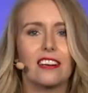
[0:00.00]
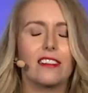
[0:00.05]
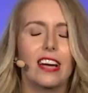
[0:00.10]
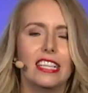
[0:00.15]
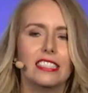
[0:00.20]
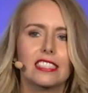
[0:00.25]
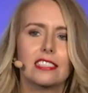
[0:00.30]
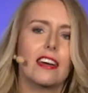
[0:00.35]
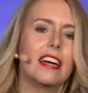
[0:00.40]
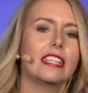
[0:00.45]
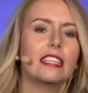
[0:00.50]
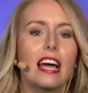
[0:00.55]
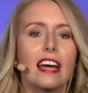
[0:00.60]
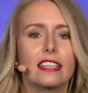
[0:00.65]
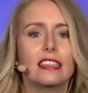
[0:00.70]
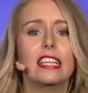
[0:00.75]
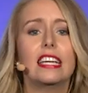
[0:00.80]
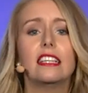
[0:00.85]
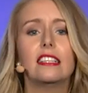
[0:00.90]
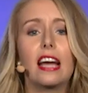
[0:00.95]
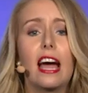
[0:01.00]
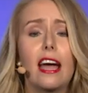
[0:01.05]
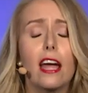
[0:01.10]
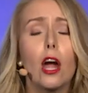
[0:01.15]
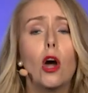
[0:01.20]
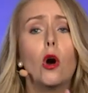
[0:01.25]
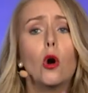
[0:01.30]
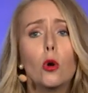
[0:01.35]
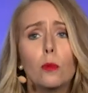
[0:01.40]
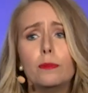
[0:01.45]
right? So I
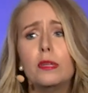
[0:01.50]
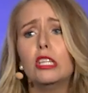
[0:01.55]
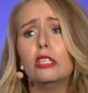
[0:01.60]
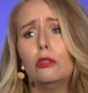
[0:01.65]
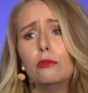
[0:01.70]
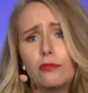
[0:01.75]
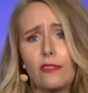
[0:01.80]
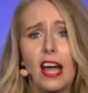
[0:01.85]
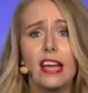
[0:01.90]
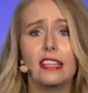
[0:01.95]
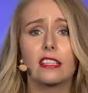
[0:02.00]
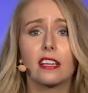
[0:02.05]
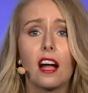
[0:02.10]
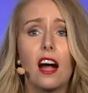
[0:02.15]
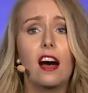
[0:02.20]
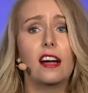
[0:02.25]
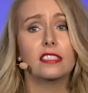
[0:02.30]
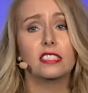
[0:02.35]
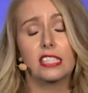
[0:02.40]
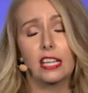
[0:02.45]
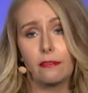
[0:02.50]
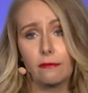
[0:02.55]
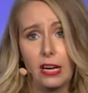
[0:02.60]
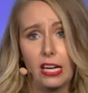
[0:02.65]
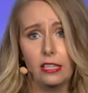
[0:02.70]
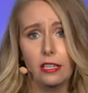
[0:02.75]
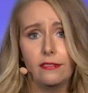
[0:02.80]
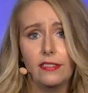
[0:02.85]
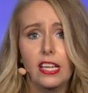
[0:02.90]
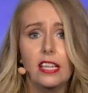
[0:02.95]
hope that you find the content
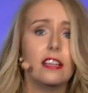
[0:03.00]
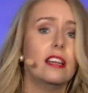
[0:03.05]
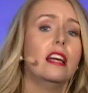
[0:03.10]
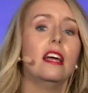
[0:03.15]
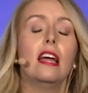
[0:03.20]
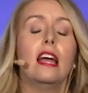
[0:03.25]
relevant.